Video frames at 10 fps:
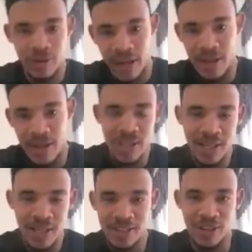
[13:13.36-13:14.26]
names are,
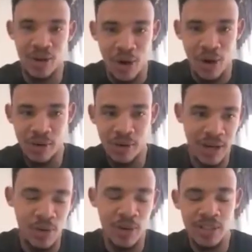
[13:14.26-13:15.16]
you know, Ron and
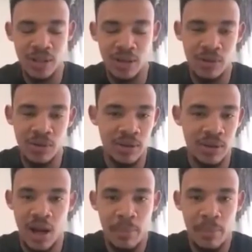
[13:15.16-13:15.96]
Rowen. So yeah, yeah, yeah, up